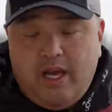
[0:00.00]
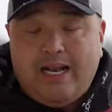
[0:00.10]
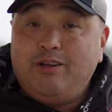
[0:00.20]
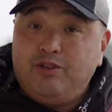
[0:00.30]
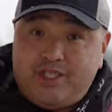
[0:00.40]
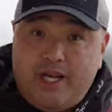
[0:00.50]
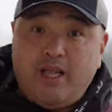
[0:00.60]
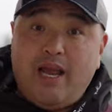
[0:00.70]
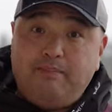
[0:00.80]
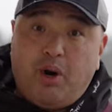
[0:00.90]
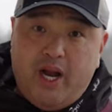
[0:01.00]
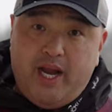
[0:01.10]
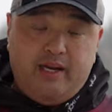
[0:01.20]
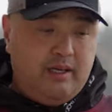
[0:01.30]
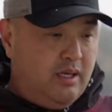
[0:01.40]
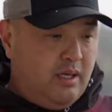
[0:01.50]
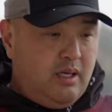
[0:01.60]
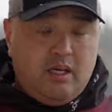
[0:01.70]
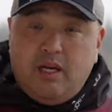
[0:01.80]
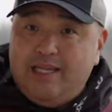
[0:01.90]
And I use Sunline Braid.
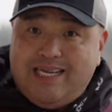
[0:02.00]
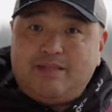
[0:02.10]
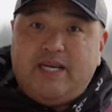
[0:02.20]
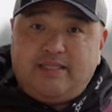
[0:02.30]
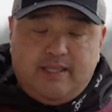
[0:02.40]
Uh, that's my